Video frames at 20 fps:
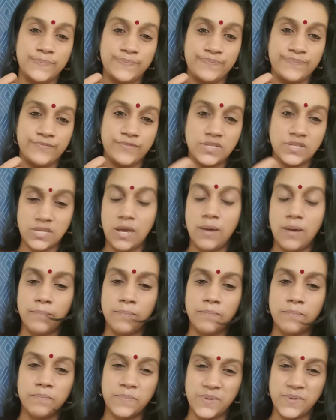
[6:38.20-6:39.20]

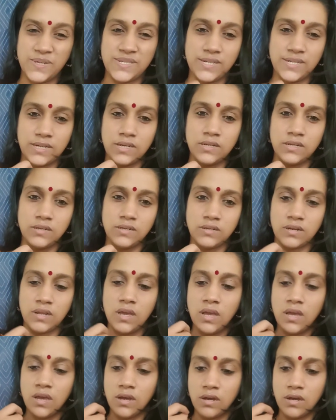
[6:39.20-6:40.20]
some particular
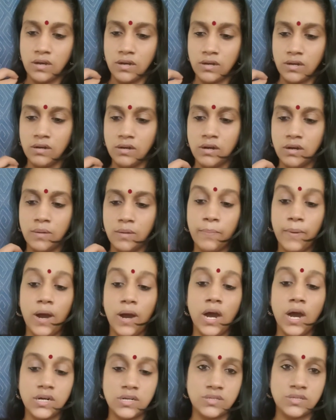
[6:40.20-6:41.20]

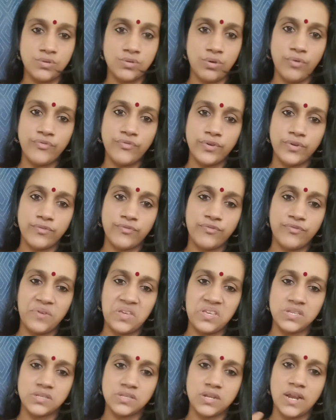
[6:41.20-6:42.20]
parts of your
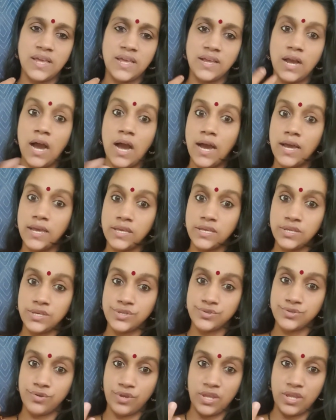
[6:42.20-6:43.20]
face, like
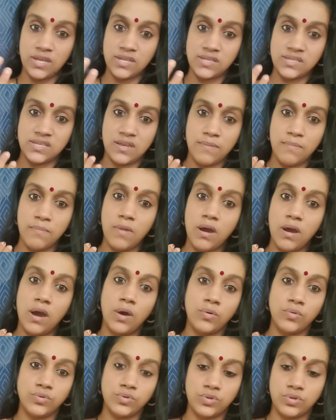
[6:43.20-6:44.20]
eyes, or you can say
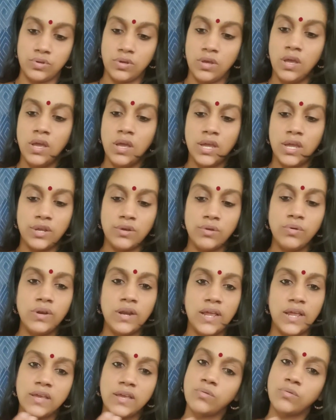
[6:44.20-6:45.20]
mouth,
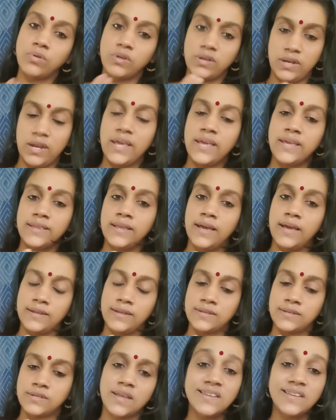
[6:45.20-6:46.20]
like
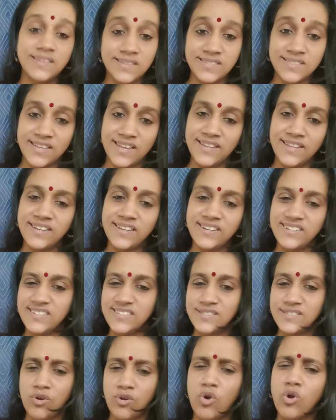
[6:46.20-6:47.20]
that. That
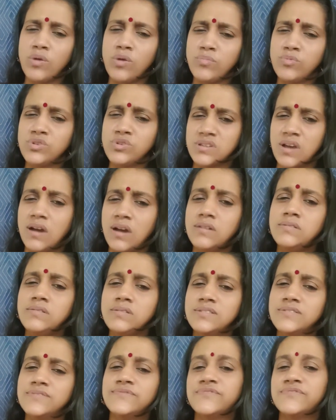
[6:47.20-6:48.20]
is almost
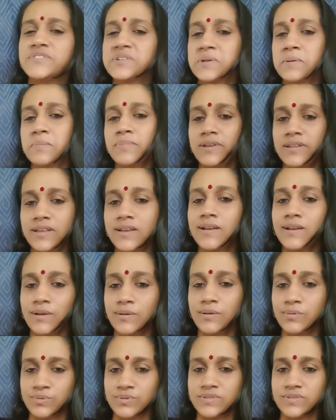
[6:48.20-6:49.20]
uncomfortably
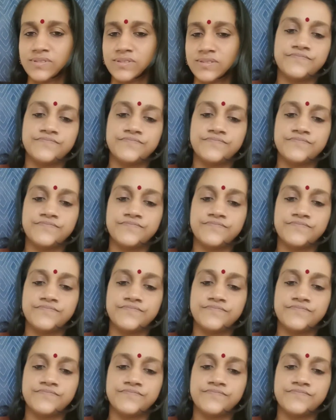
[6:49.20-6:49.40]
close.